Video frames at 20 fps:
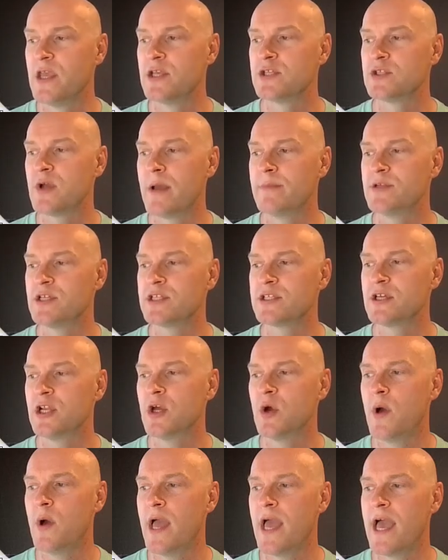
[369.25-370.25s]
So I'm just going
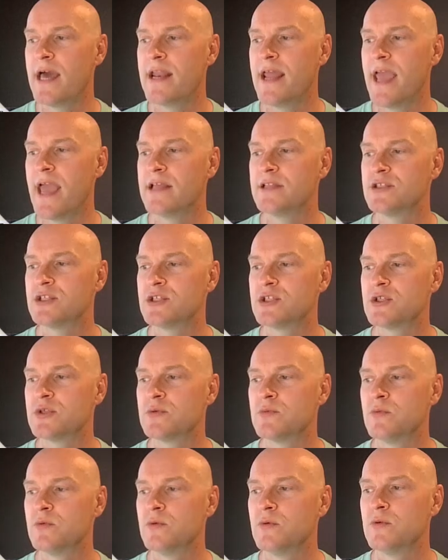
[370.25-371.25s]
to go ahead and
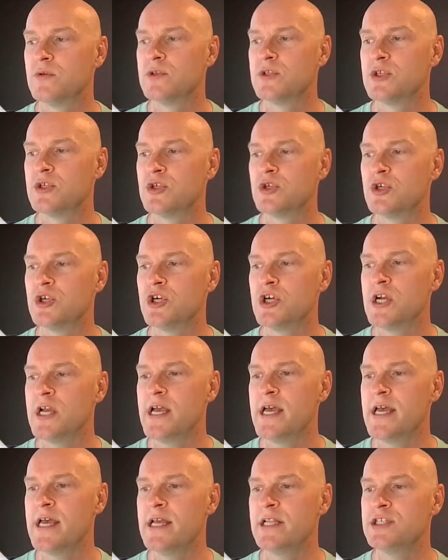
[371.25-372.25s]

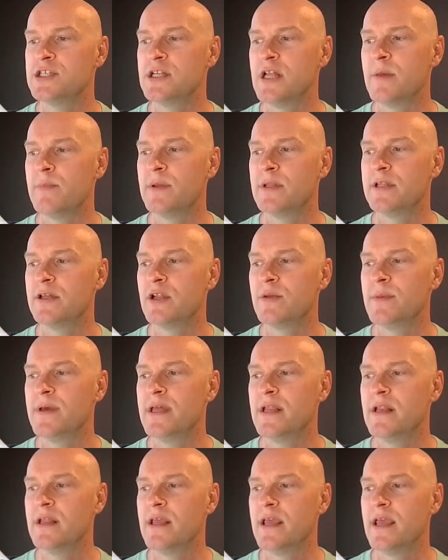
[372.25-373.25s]
stretch it up a little
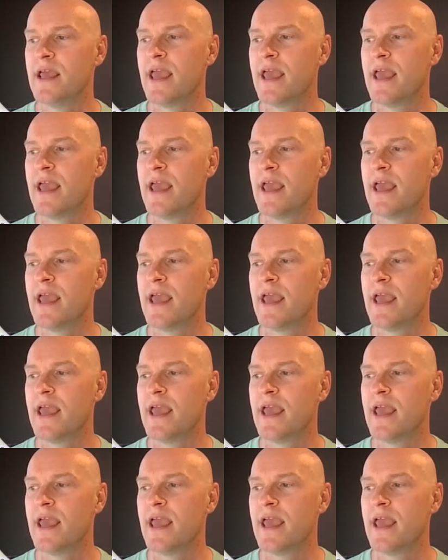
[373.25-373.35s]
bit,